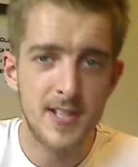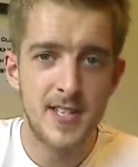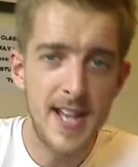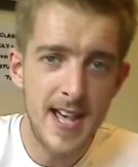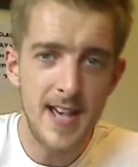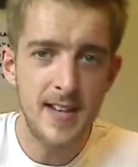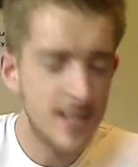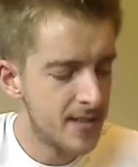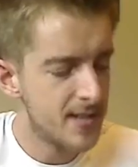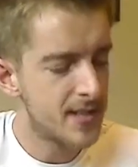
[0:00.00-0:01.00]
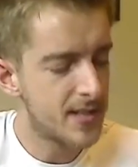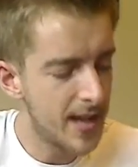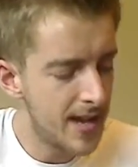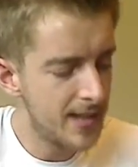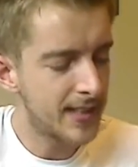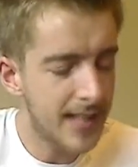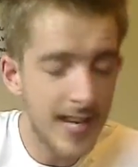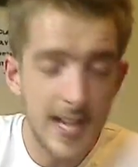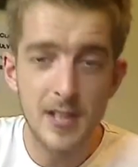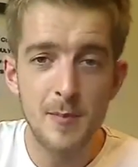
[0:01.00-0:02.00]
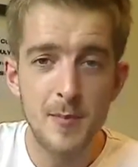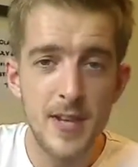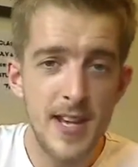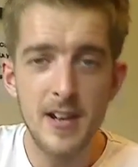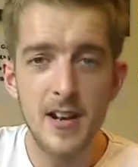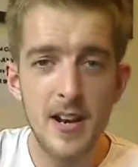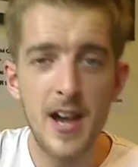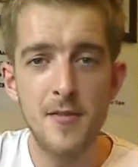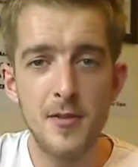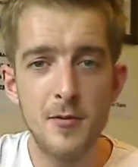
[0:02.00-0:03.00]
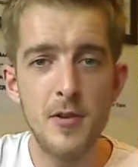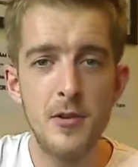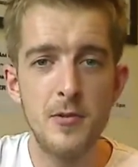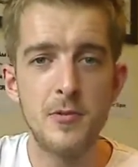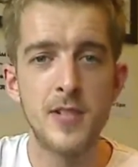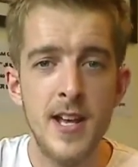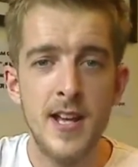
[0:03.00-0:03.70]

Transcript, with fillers: Dead skunk in the middle of the road.